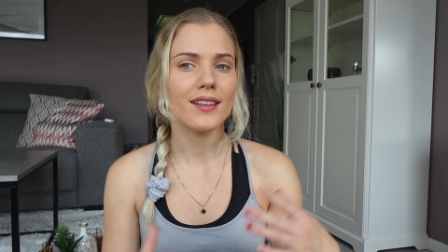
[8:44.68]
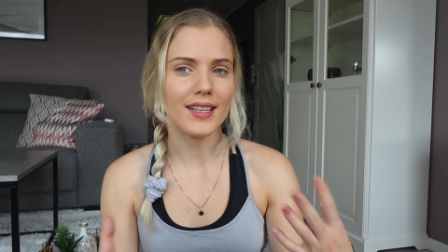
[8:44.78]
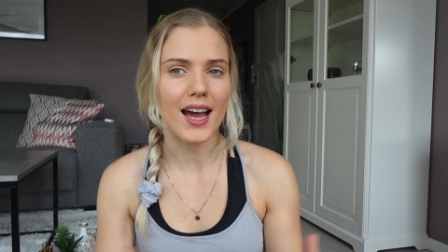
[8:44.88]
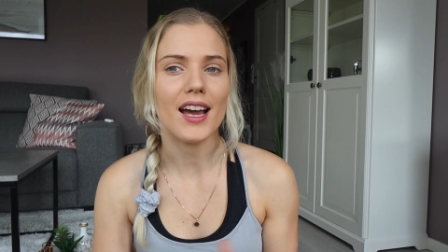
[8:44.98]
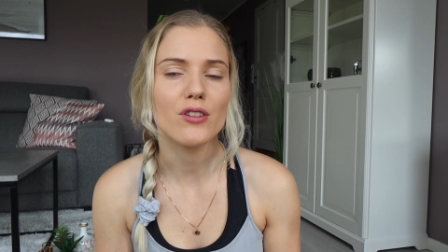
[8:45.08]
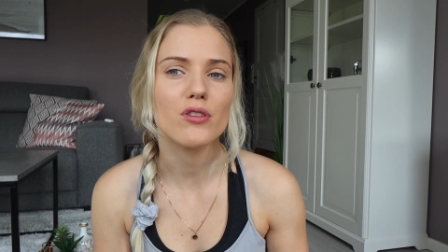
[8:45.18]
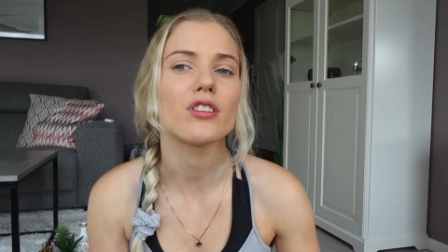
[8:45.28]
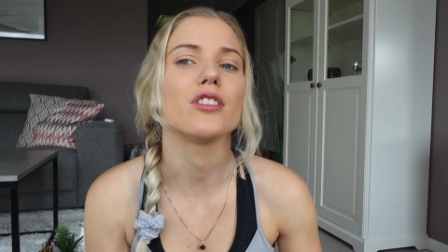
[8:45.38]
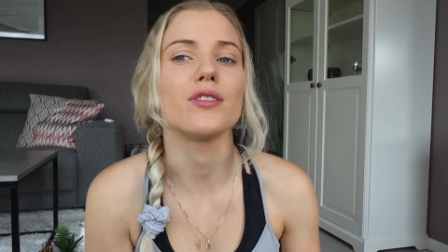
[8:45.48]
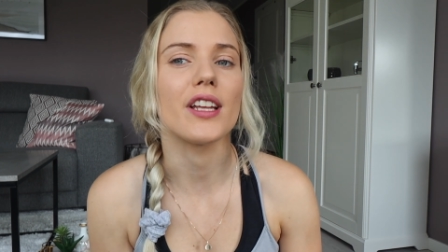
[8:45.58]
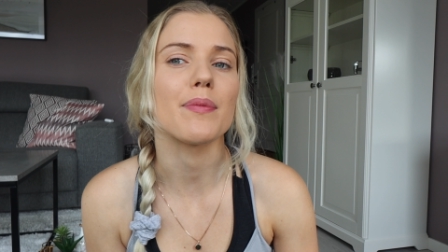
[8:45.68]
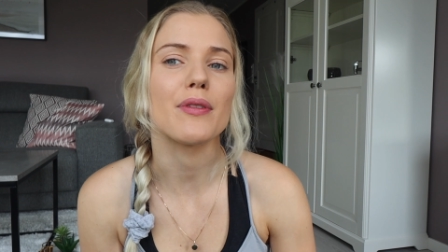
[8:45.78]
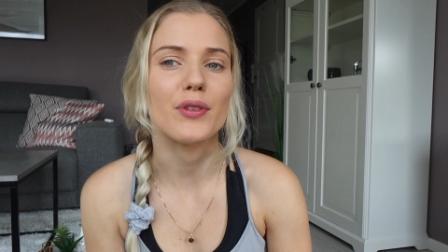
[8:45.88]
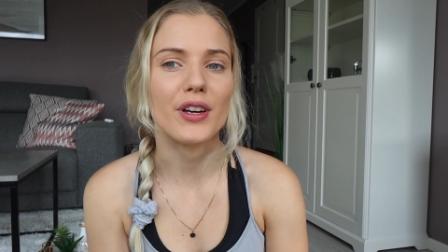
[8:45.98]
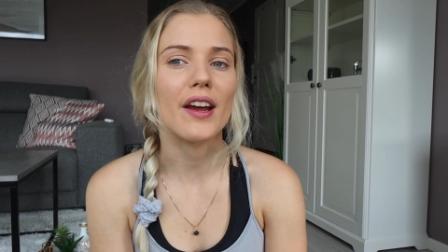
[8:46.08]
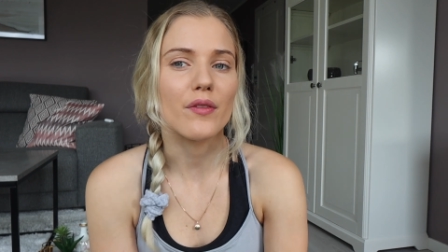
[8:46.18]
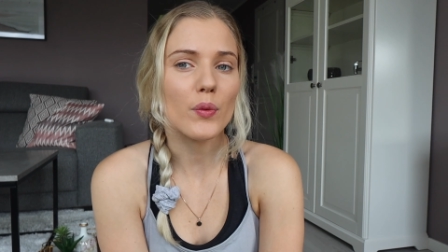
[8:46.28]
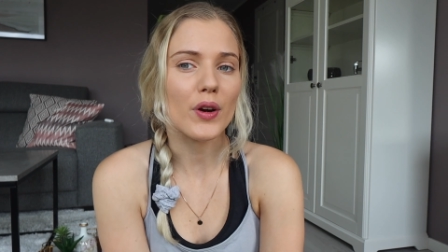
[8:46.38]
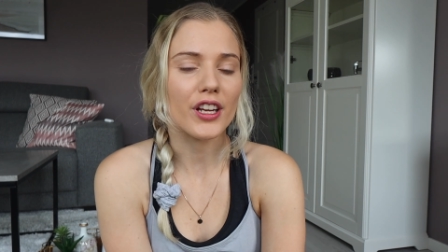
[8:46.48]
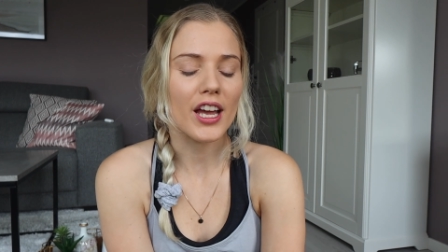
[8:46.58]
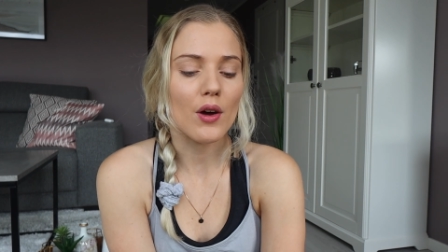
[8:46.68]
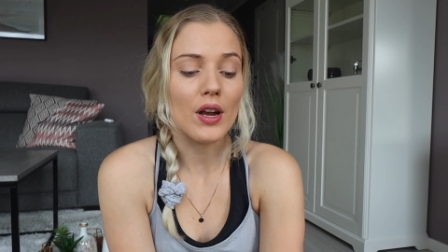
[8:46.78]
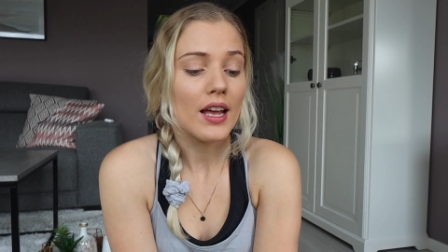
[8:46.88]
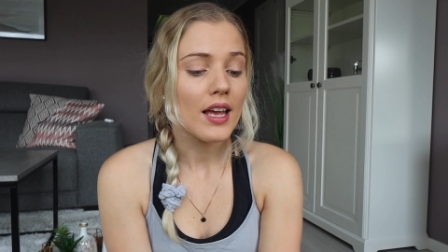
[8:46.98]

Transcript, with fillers: yeah, I usually do that before every workout.